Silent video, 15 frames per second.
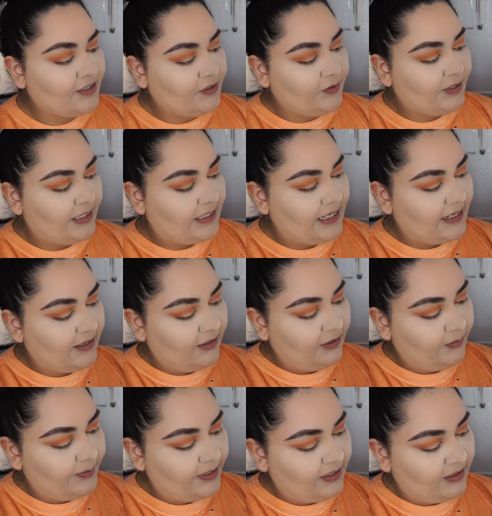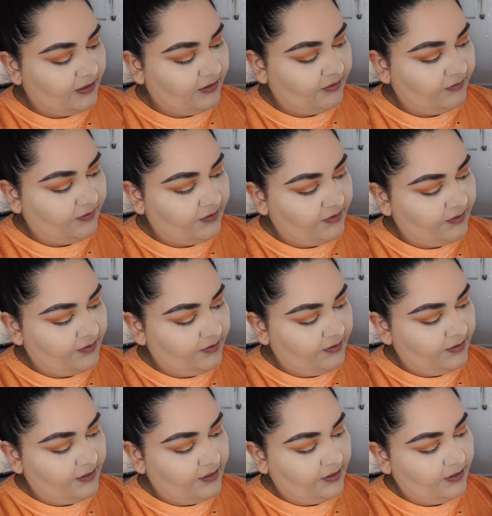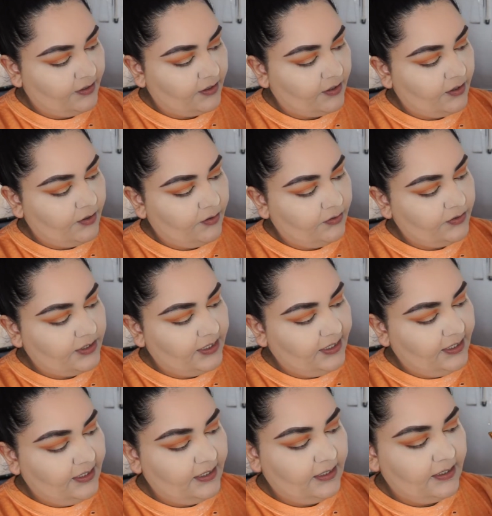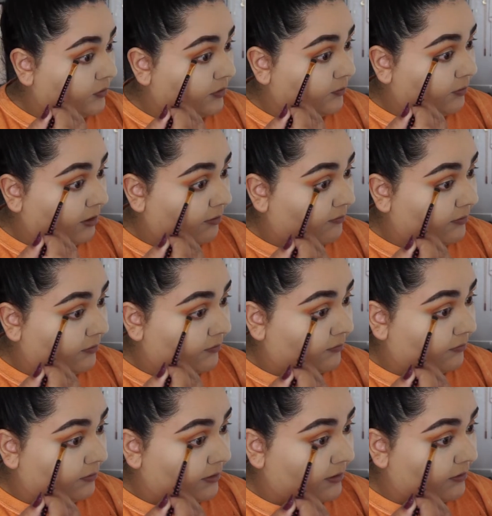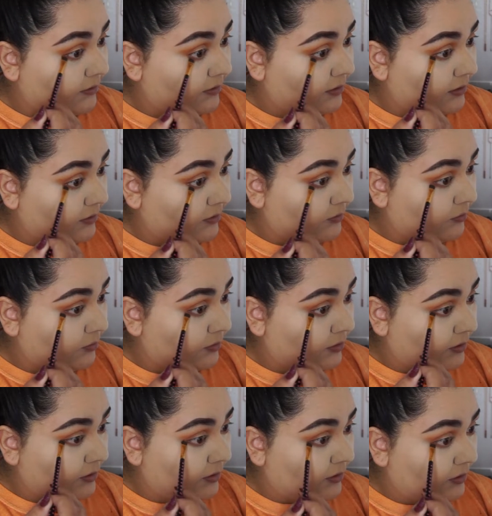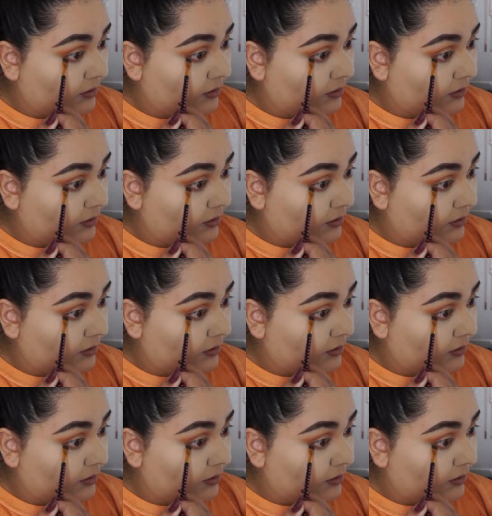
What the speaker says: going to take a little bit of Cozy. I'm going to pop that right on the outer corner.